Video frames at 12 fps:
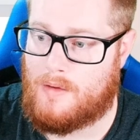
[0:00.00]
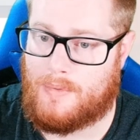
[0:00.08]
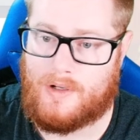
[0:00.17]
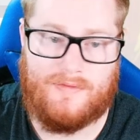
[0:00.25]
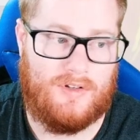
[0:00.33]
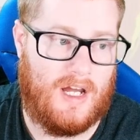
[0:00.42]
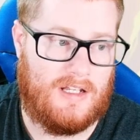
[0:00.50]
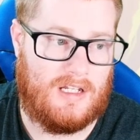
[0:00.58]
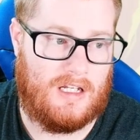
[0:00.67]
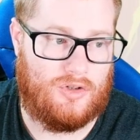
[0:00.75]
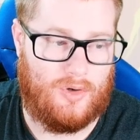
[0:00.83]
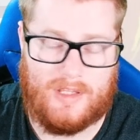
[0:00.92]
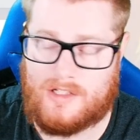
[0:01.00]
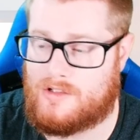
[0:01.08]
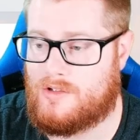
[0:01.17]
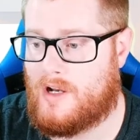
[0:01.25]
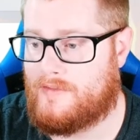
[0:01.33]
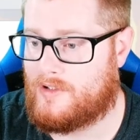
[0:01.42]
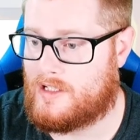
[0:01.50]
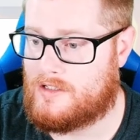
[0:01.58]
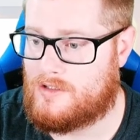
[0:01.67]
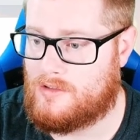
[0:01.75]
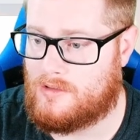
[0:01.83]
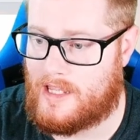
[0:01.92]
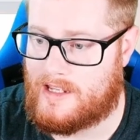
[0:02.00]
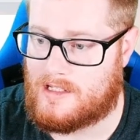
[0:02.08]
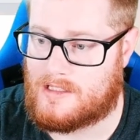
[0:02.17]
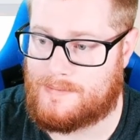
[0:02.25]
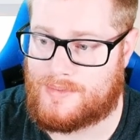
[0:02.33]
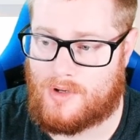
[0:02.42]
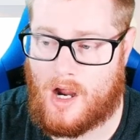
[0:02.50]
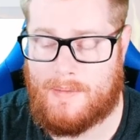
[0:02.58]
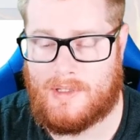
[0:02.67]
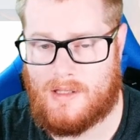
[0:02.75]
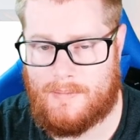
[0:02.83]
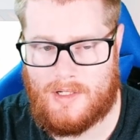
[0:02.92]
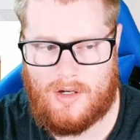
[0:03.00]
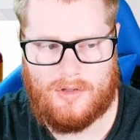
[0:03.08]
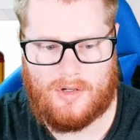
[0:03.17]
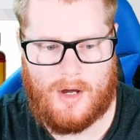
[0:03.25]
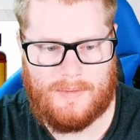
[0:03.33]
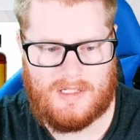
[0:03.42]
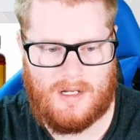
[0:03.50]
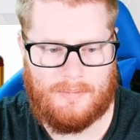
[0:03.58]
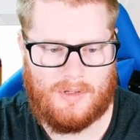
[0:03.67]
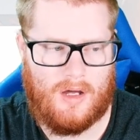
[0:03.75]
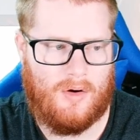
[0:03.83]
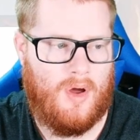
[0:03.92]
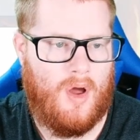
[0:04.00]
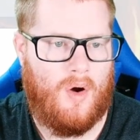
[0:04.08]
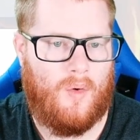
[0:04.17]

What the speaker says: But if you guys enjoyed this, do not forget to like and subscribe and let me know in the comments down below,